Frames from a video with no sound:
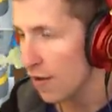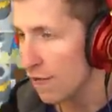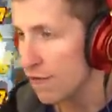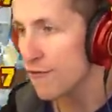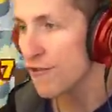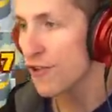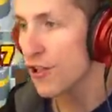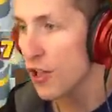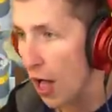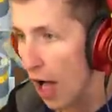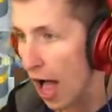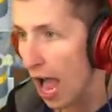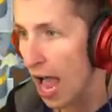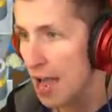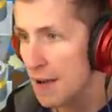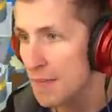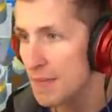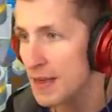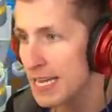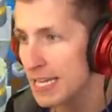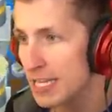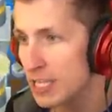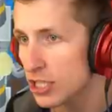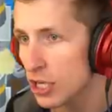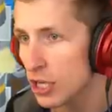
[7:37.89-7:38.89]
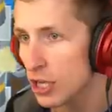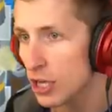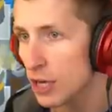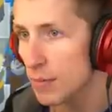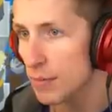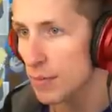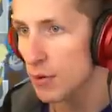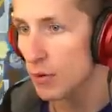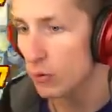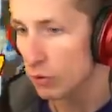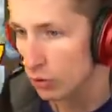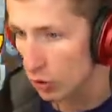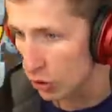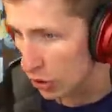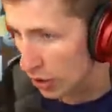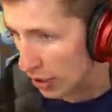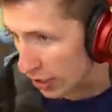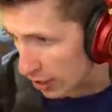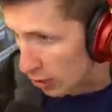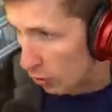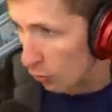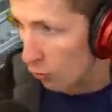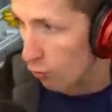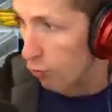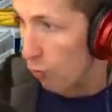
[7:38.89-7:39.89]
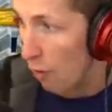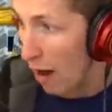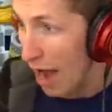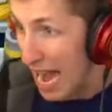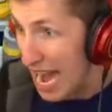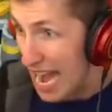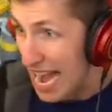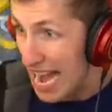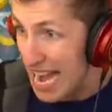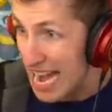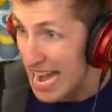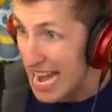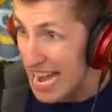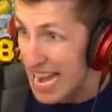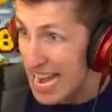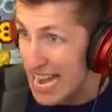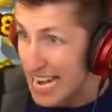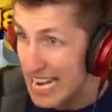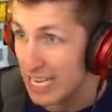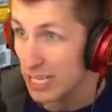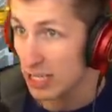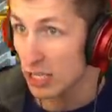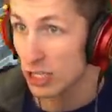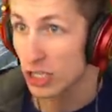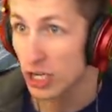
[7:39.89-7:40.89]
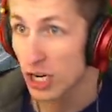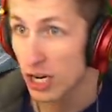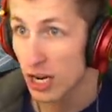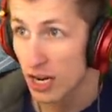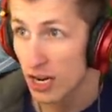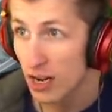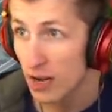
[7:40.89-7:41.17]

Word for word: Fly me to the moon. Look at the range.